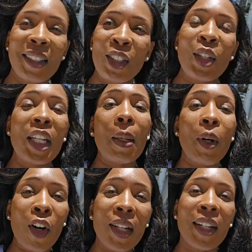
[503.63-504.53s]
you get up
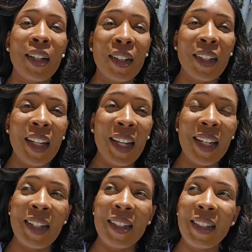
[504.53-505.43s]
earlier
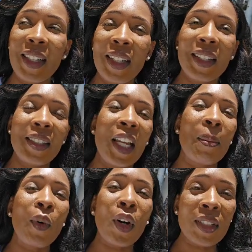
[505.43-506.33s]
and take
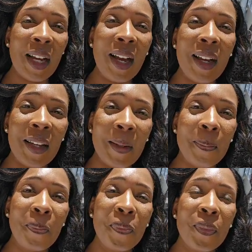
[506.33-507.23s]
more
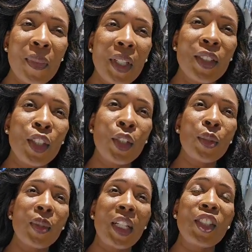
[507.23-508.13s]
time
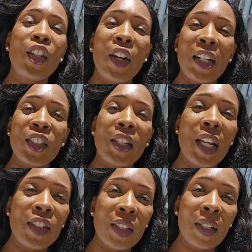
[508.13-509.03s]
to get to your
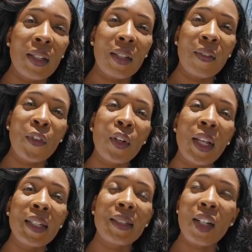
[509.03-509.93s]
destination for
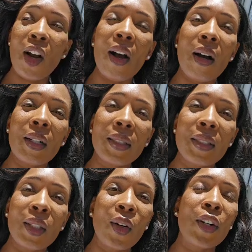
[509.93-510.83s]
less cost,
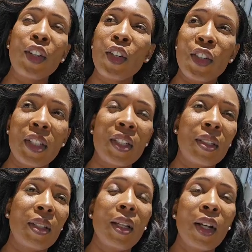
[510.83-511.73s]
or do you just
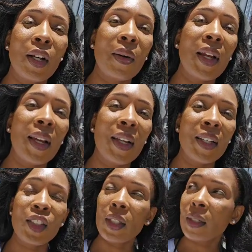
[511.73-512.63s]
go ahead
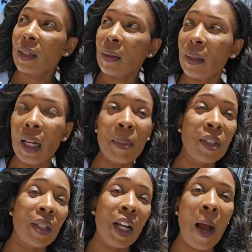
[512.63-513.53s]
and I'm just
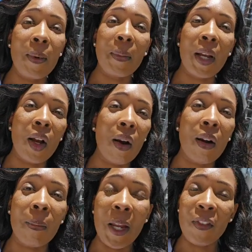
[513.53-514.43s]
going to hop in my
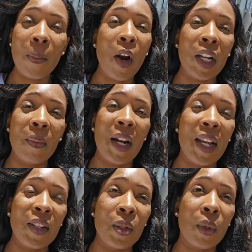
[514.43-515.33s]
car, pay for parking when I
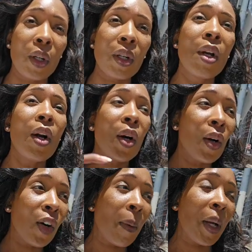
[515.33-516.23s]
get to work,
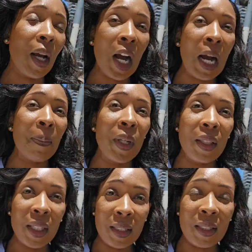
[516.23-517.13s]
or I'm going to hop
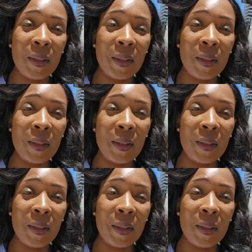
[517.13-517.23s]
in this